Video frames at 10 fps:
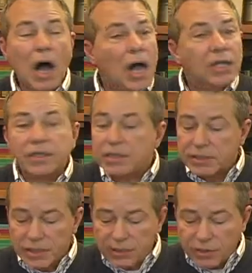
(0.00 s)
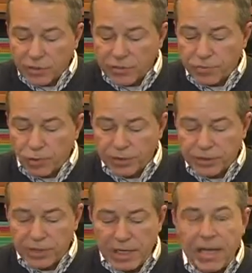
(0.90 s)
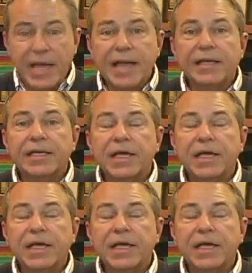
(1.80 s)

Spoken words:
All of these things are important and can